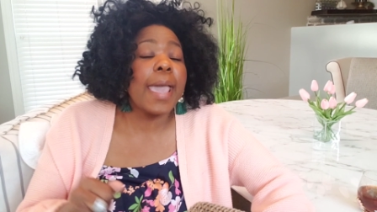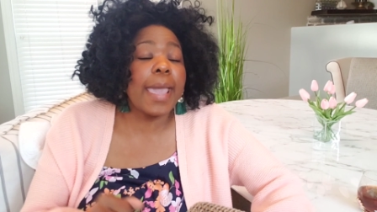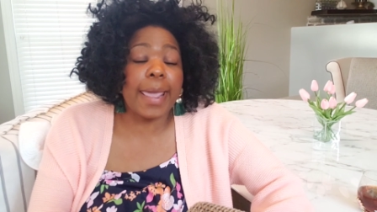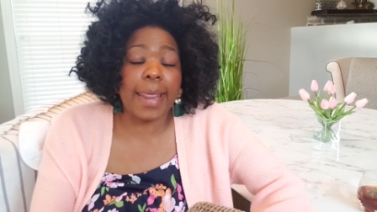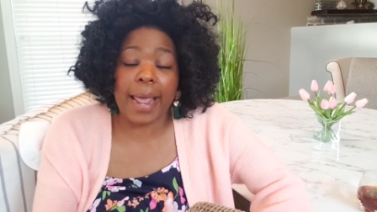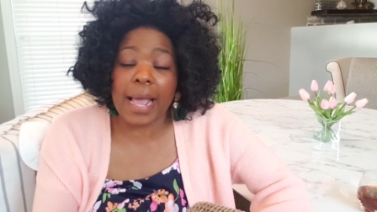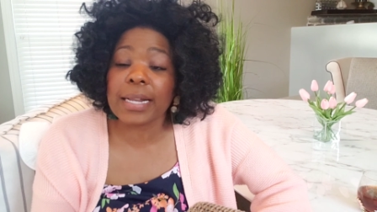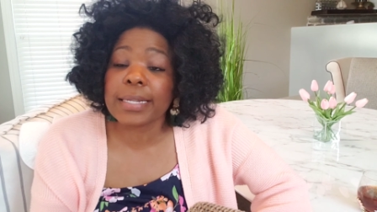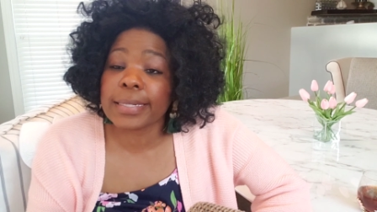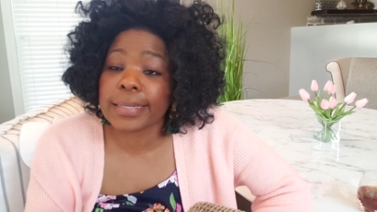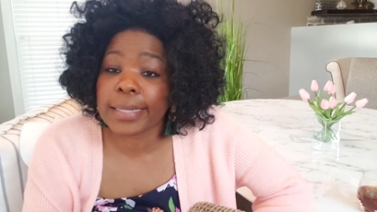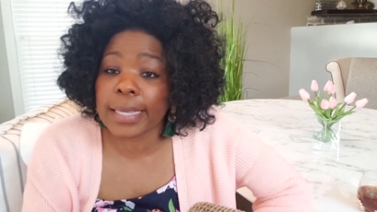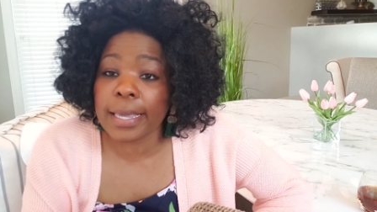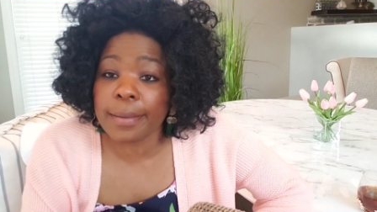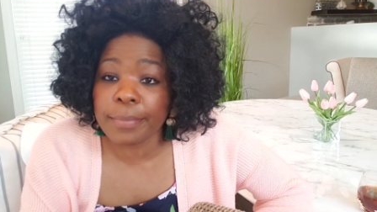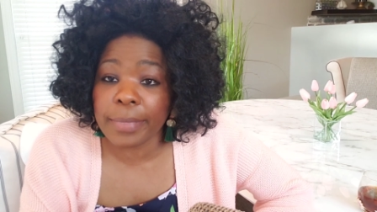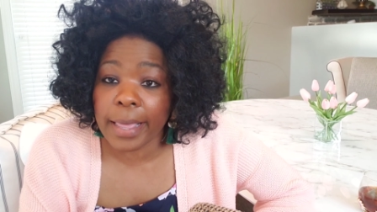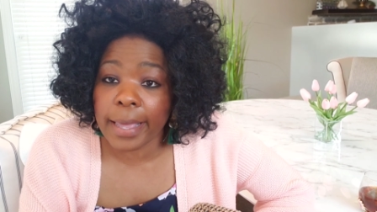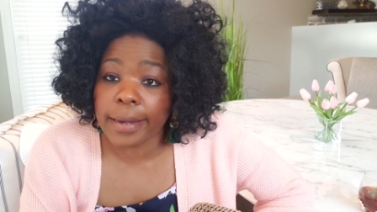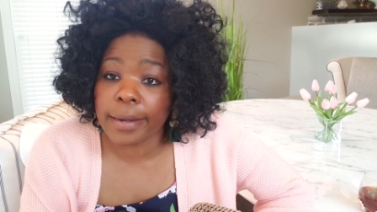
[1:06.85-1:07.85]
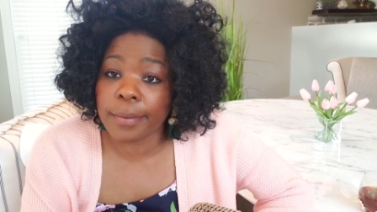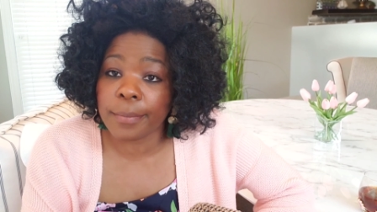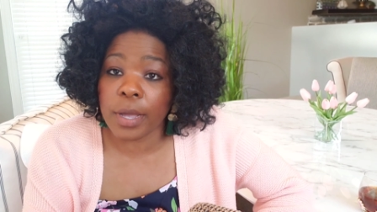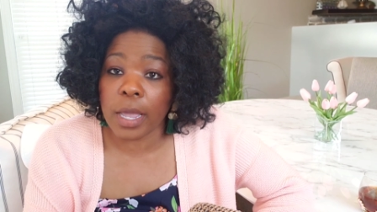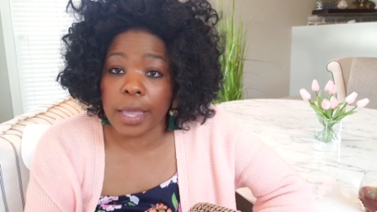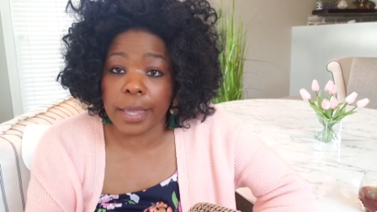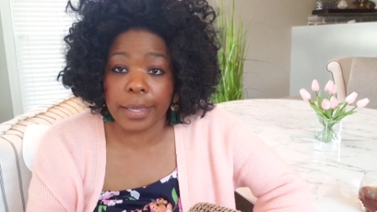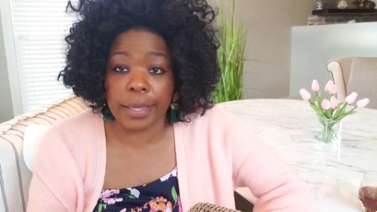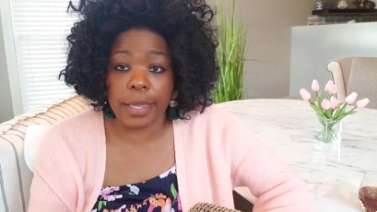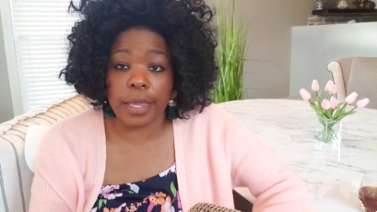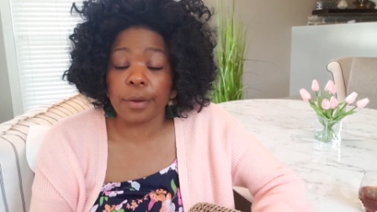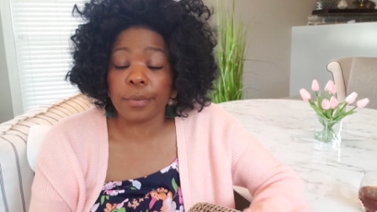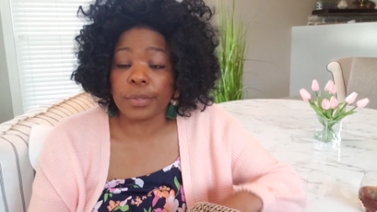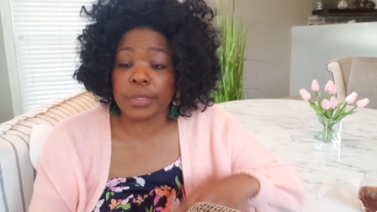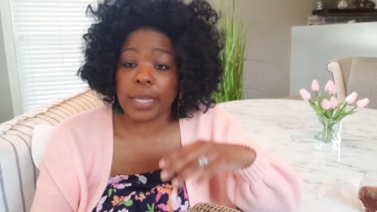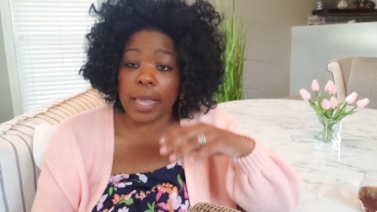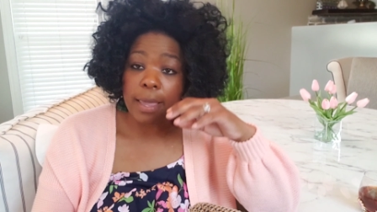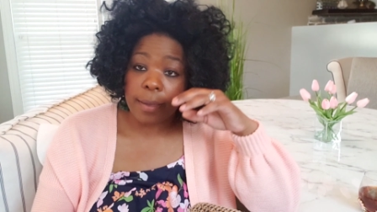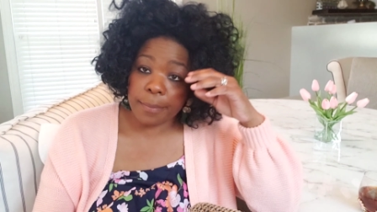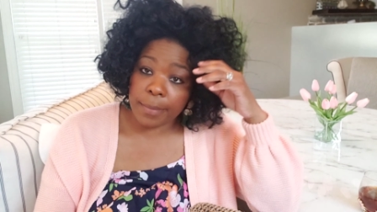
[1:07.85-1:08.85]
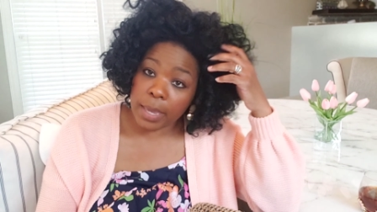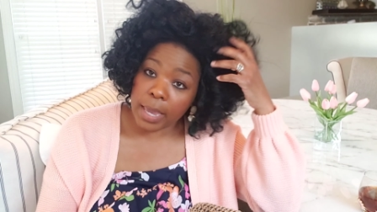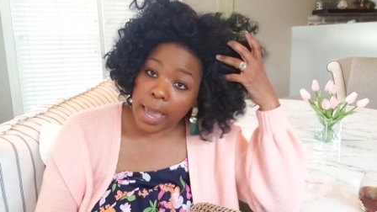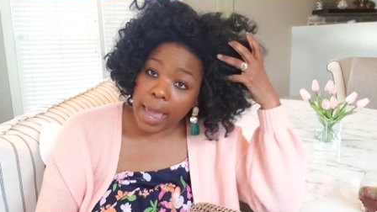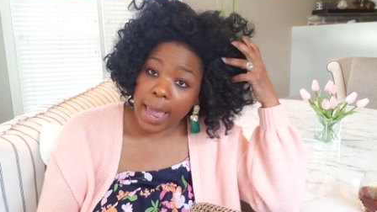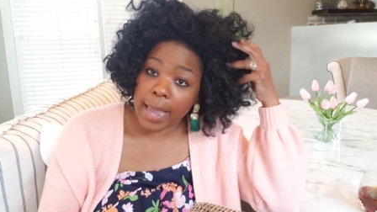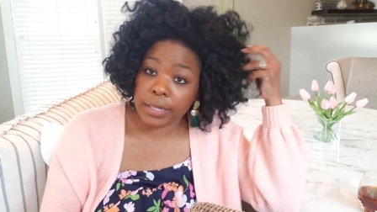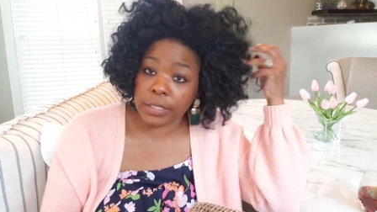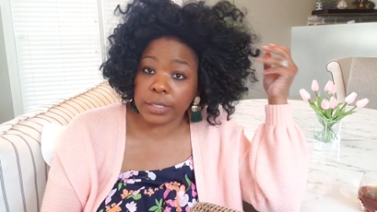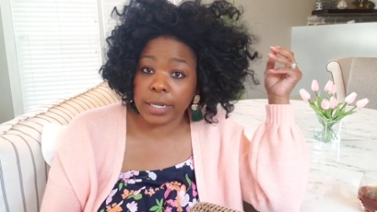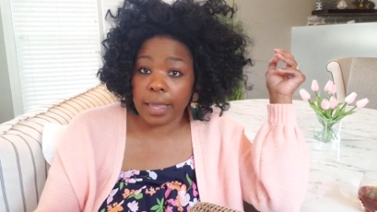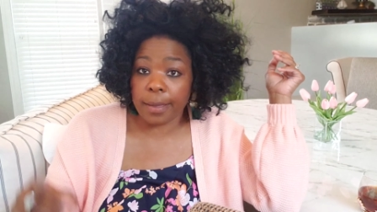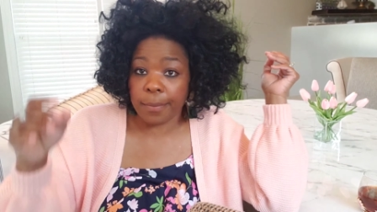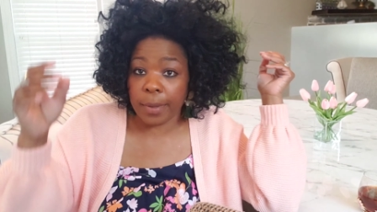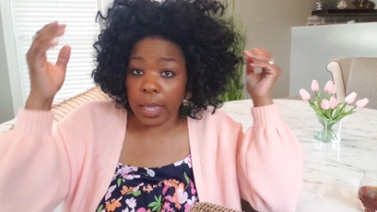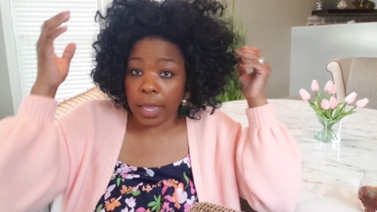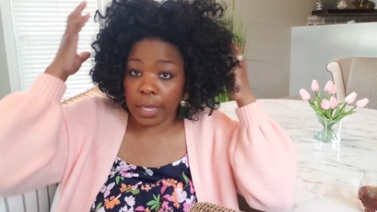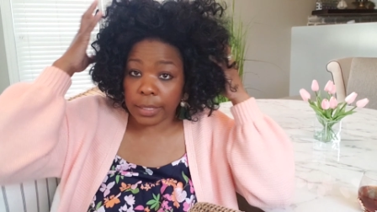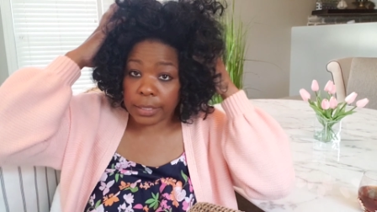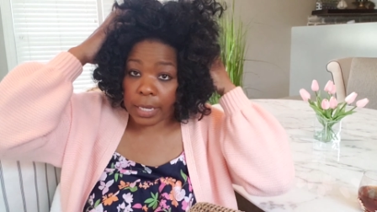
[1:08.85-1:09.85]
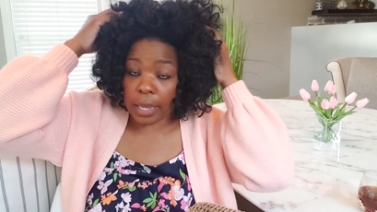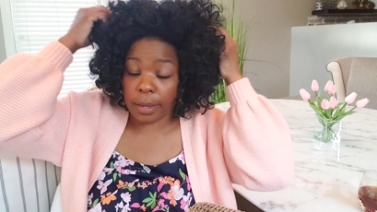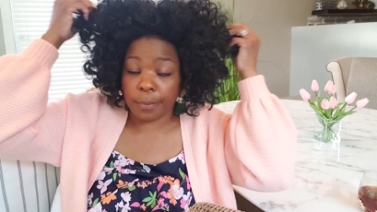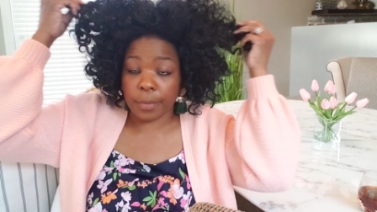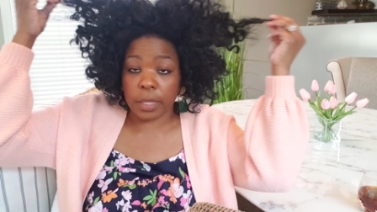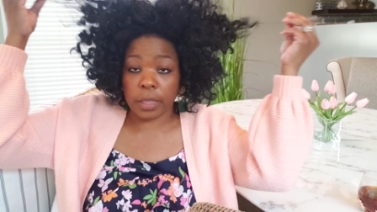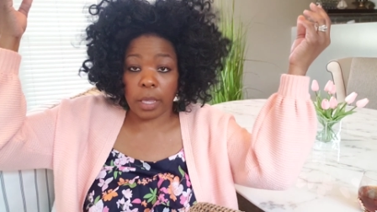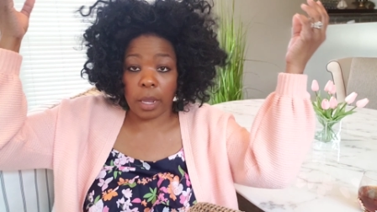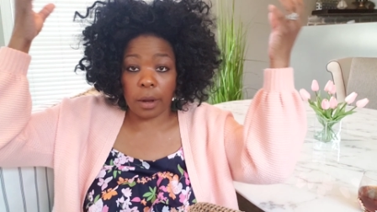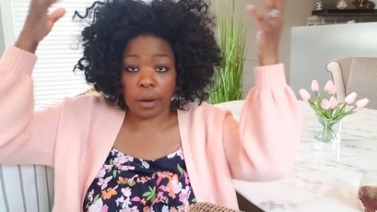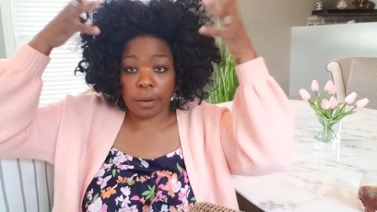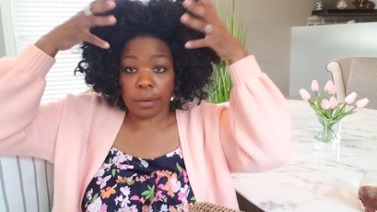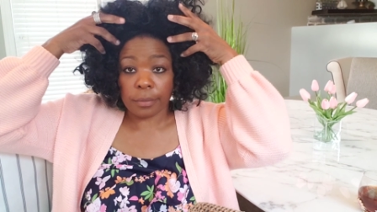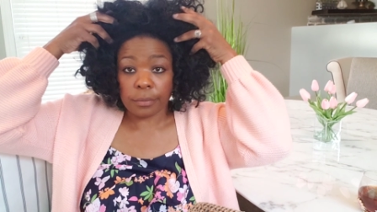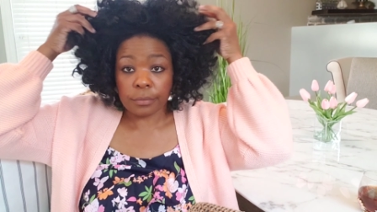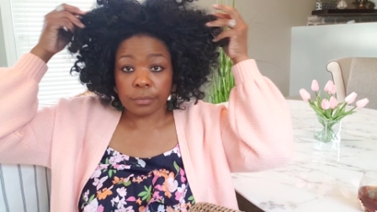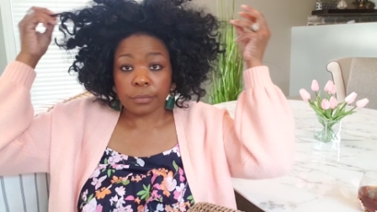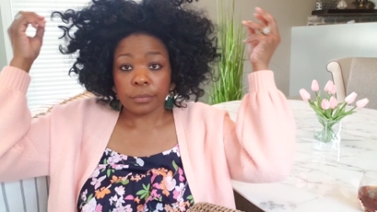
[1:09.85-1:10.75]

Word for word: And I just keep letting them irritate me and agitate me and take me there.